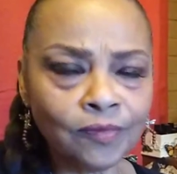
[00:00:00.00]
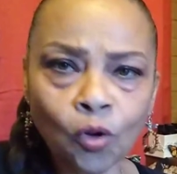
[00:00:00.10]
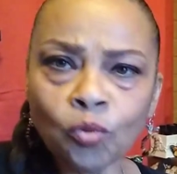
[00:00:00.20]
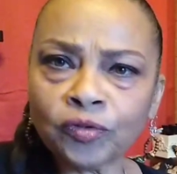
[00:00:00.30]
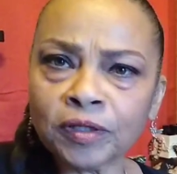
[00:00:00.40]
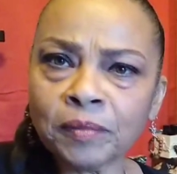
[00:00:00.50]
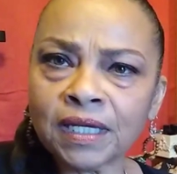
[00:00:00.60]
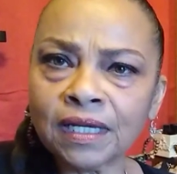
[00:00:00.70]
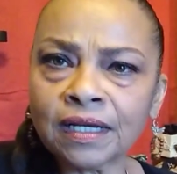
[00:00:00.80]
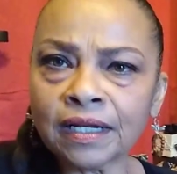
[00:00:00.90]
hopefully
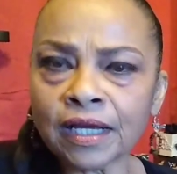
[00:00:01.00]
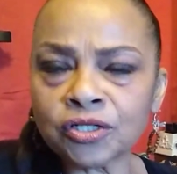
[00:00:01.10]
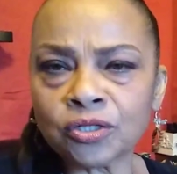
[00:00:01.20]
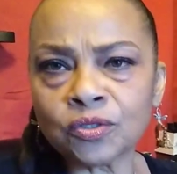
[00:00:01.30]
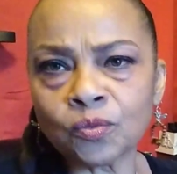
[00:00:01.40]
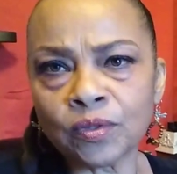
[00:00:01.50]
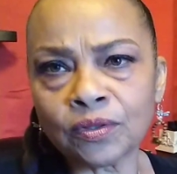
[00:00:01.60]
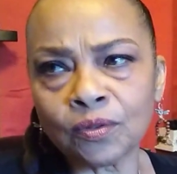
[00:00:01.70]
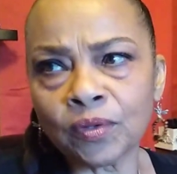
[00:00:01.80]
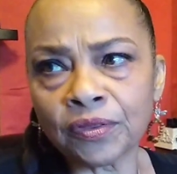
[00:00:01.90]
making connections
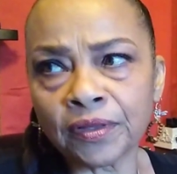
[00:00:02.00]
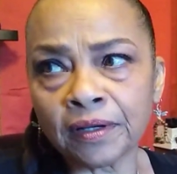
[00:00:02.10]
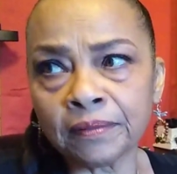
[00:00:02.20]
with